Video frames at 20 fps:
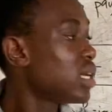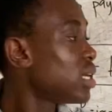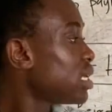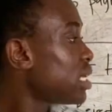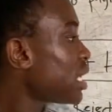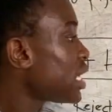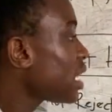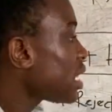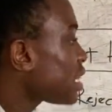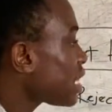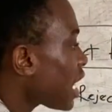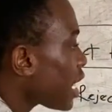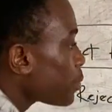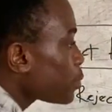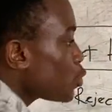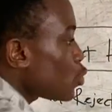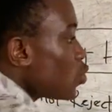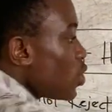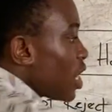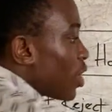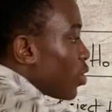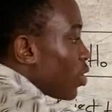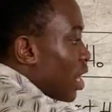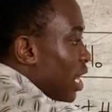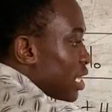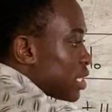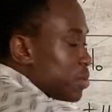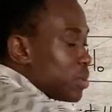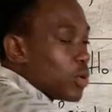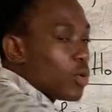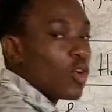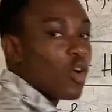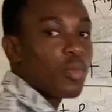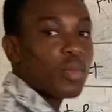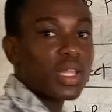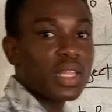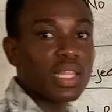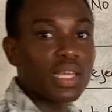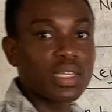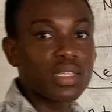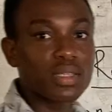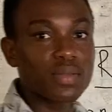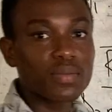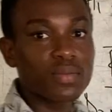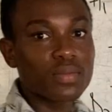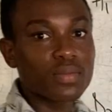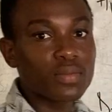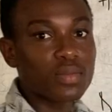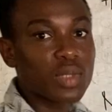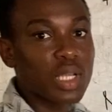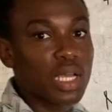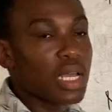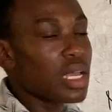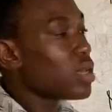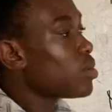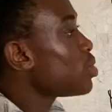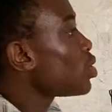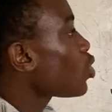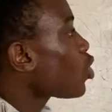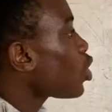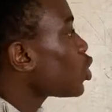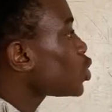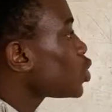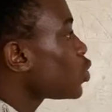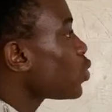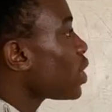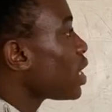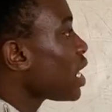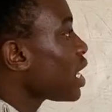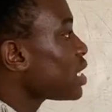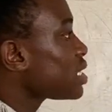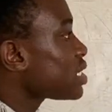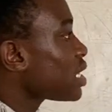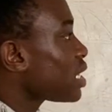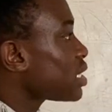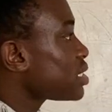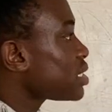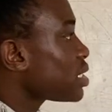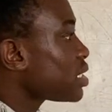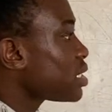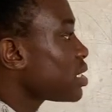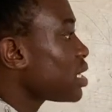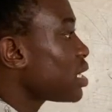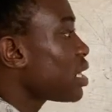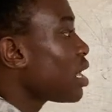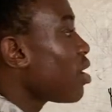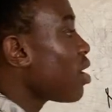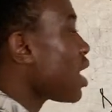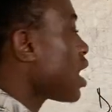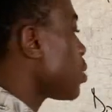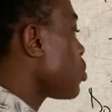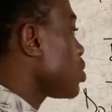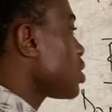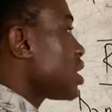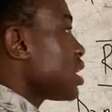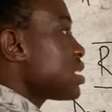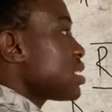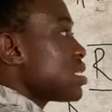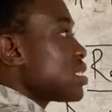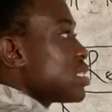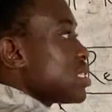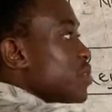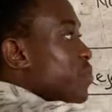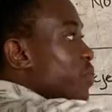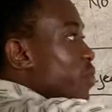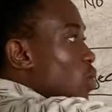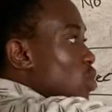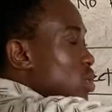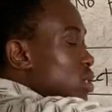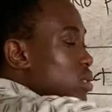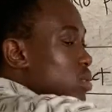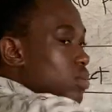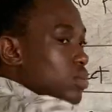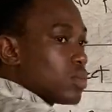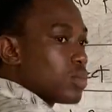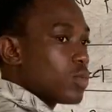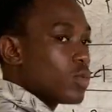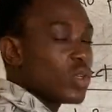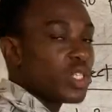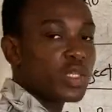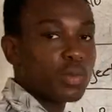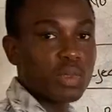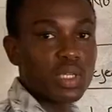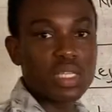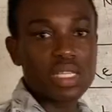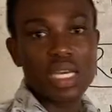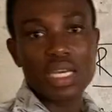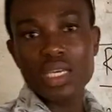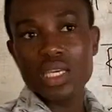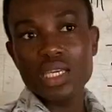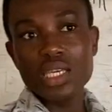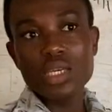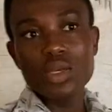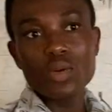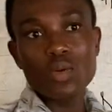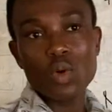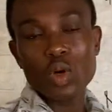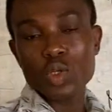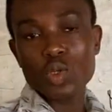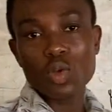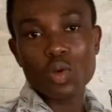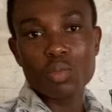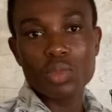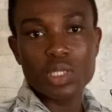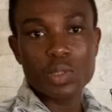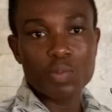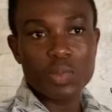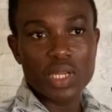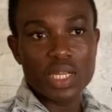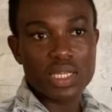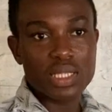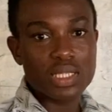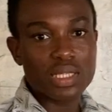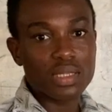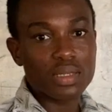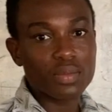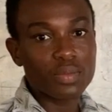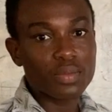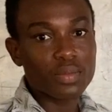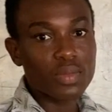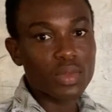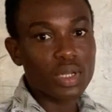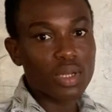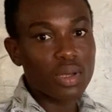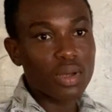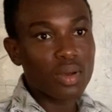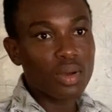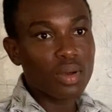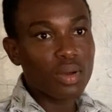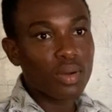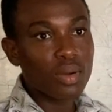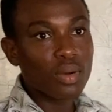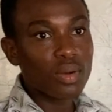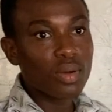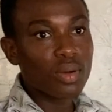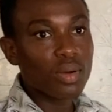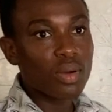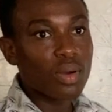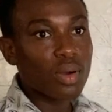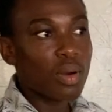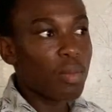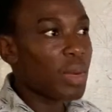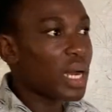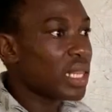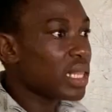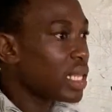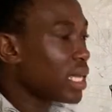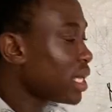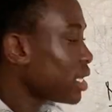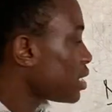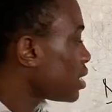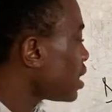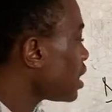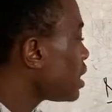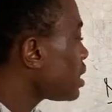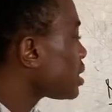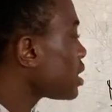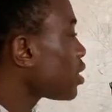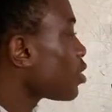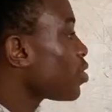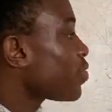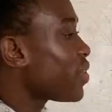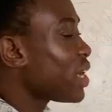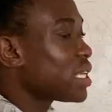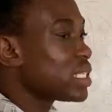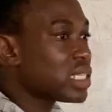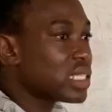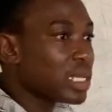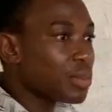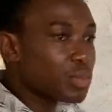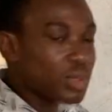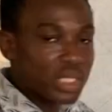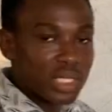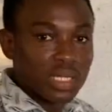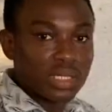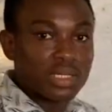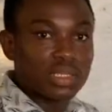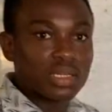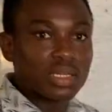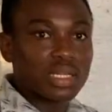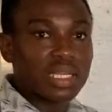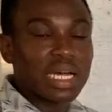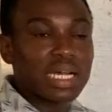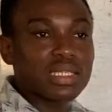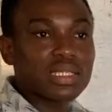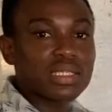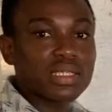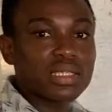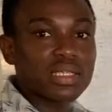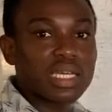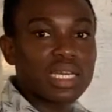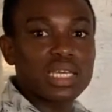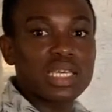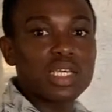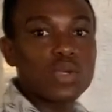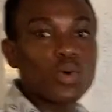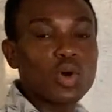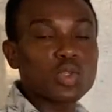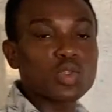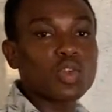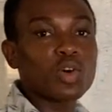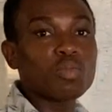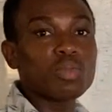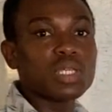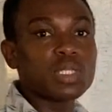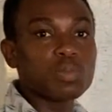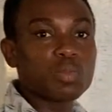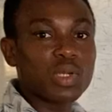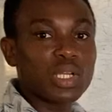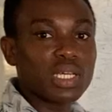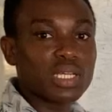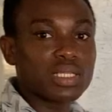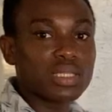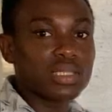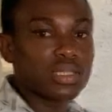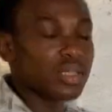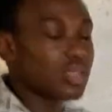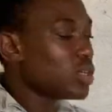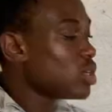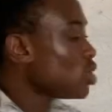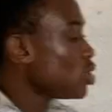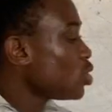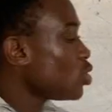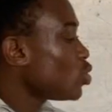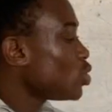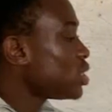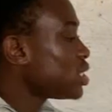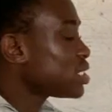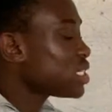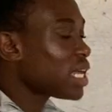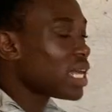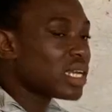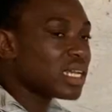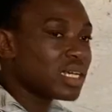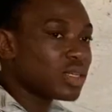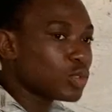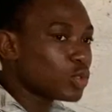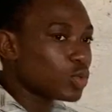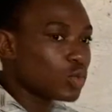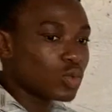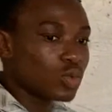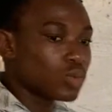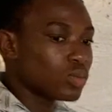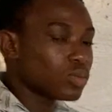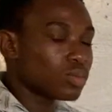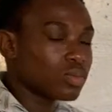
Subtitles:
then the type 2 error has been committed. Because you realize that the null hypothesis is false, which means the key was not misplaced. But then, instead of accepting that the key was not misplaced, we decided to